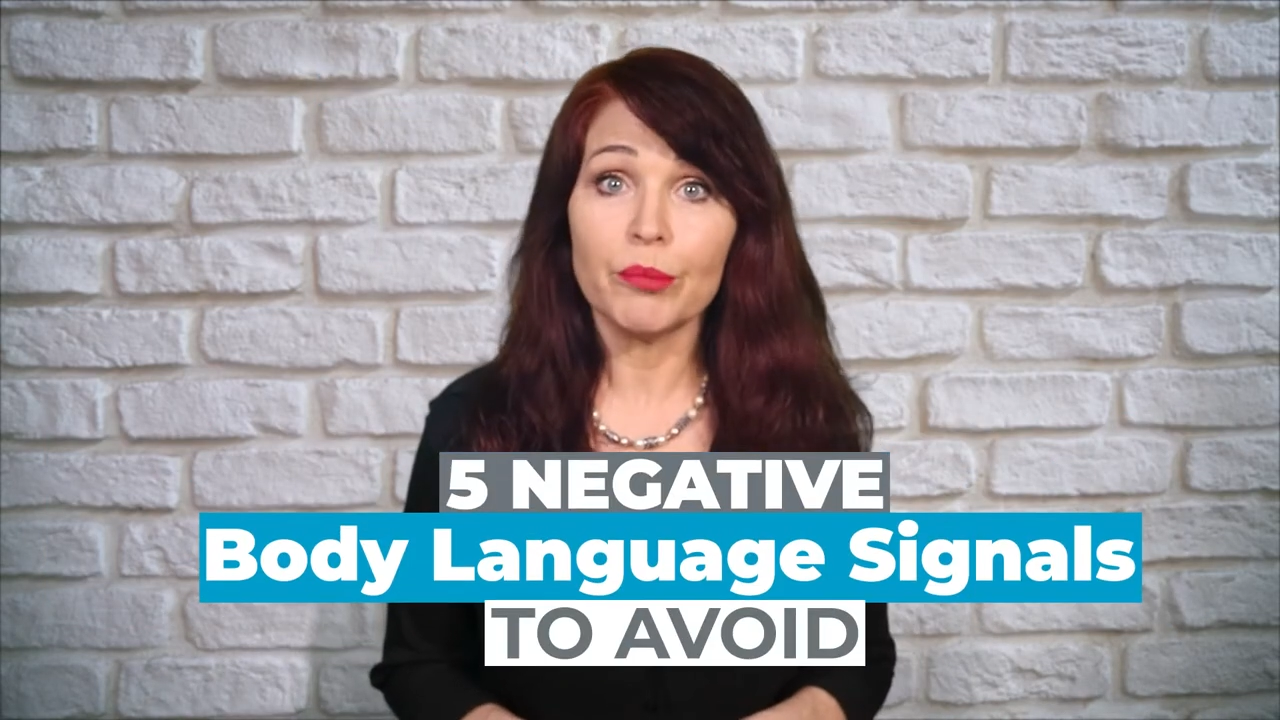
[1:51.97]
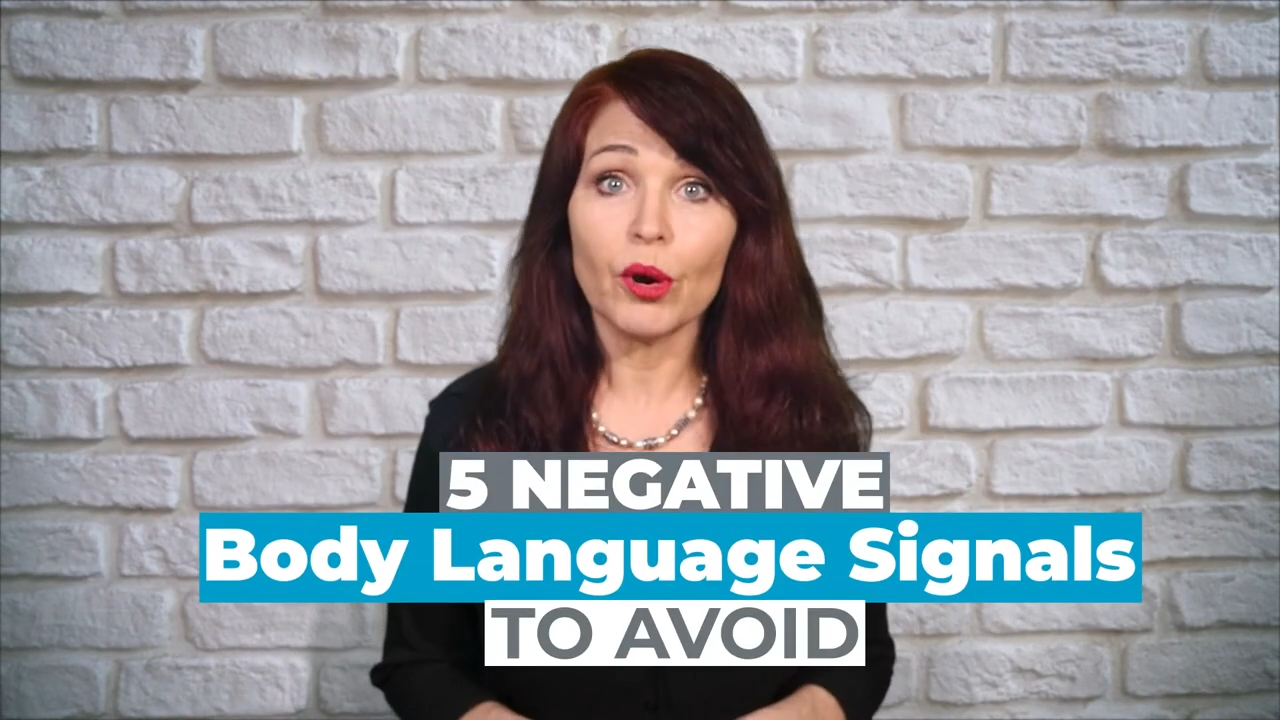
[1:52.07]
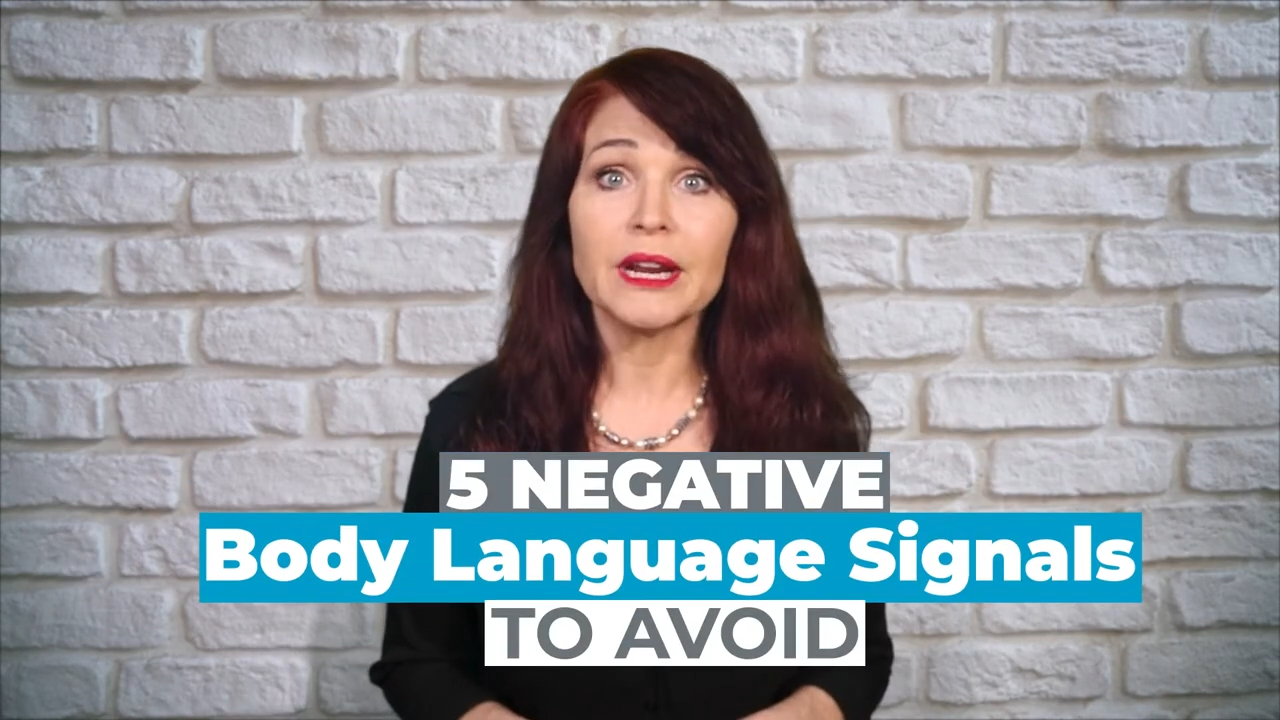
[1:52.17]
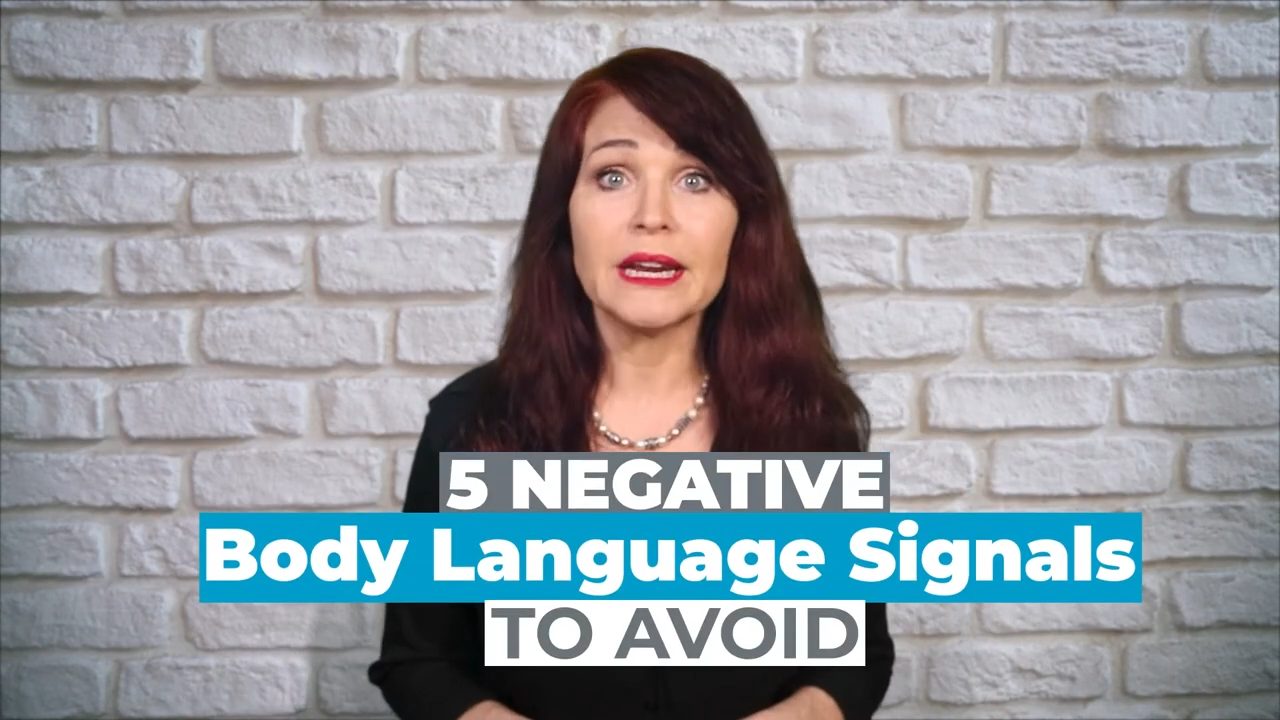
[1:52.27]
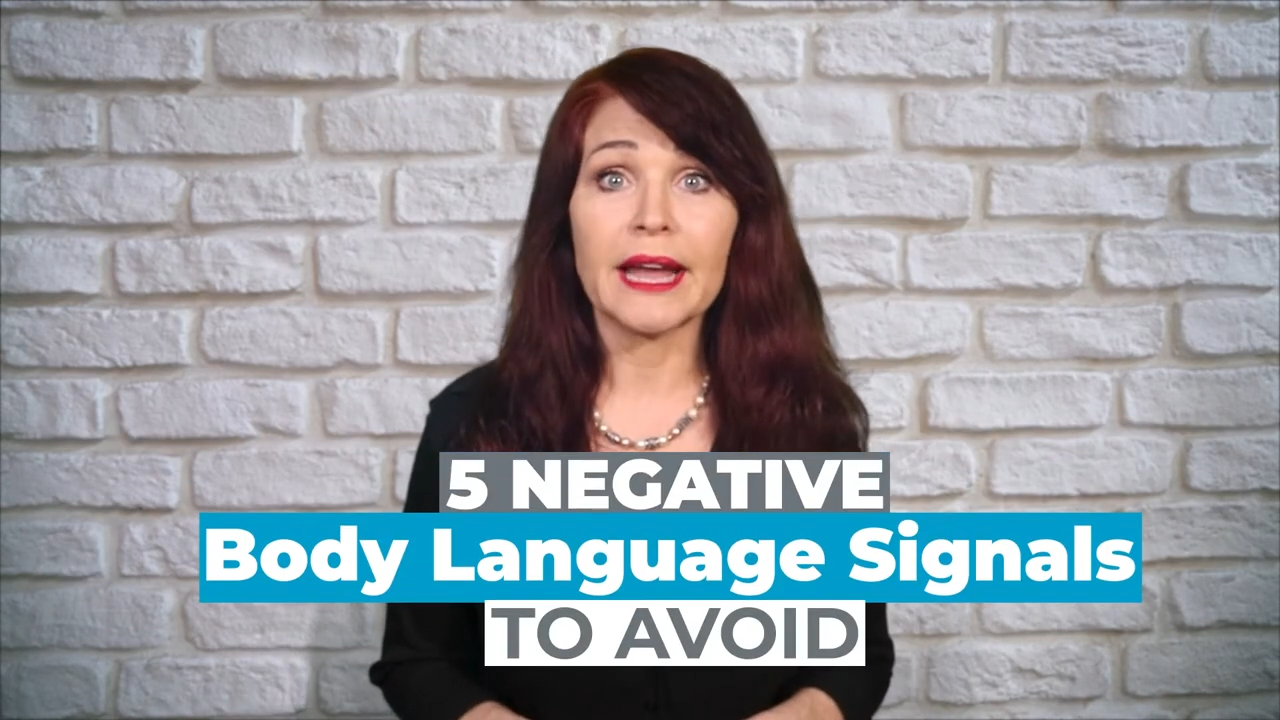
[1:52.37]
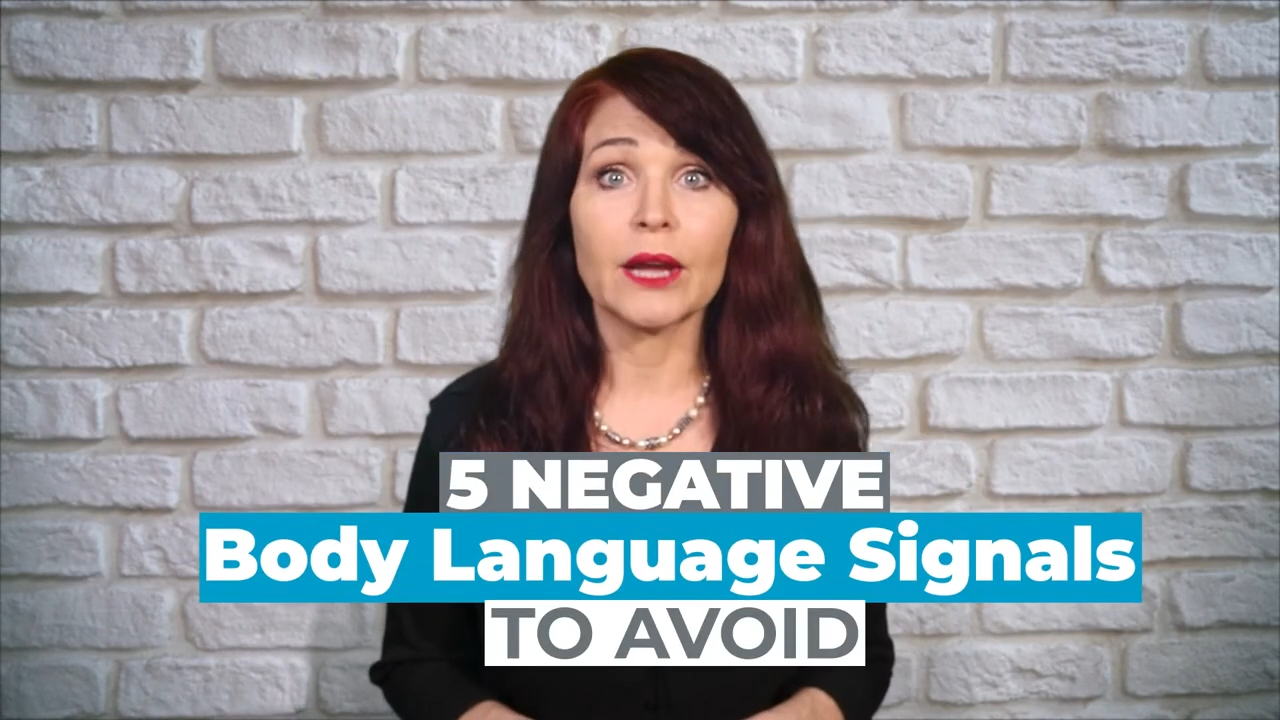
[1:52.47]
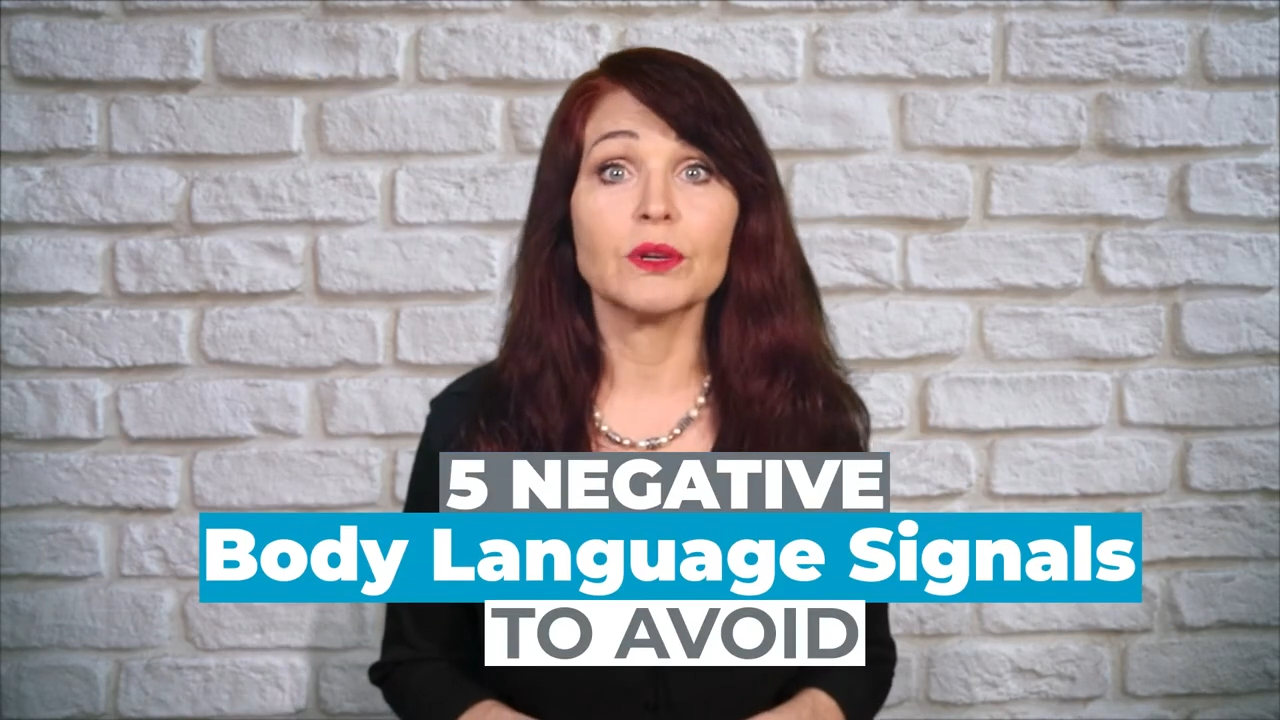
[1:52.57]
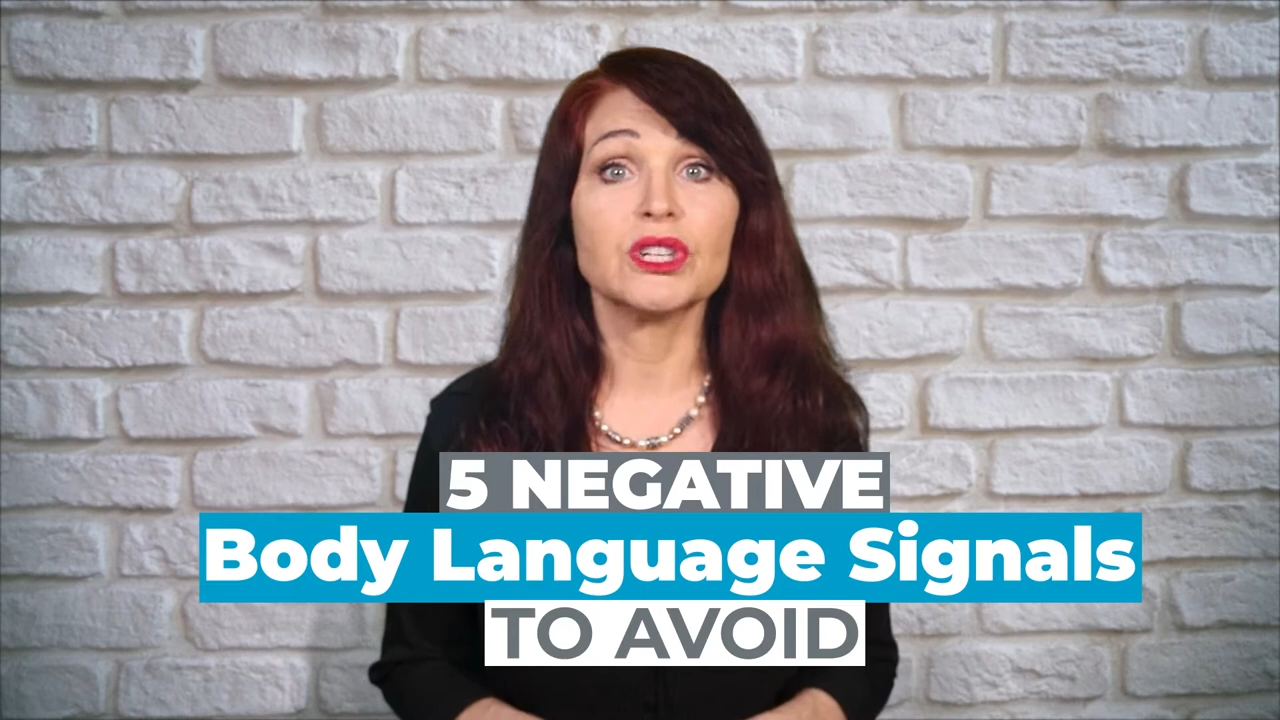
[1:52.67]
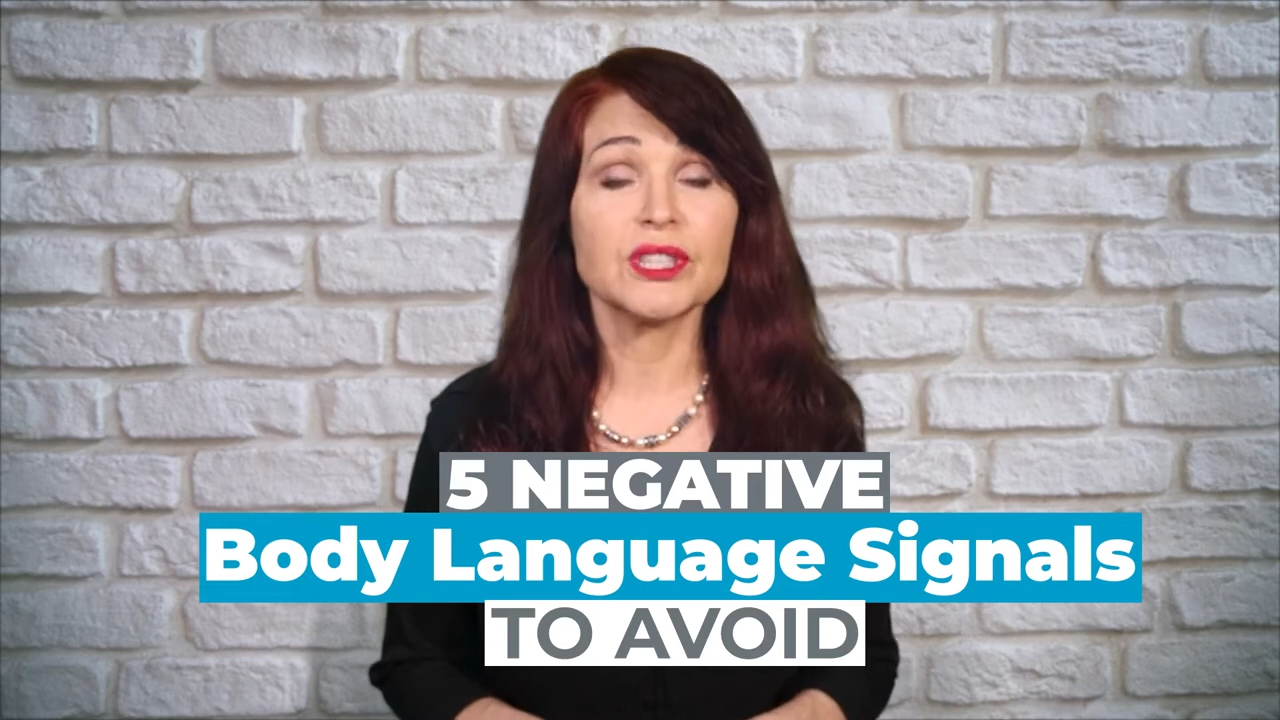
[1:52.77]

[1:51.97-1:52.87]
body language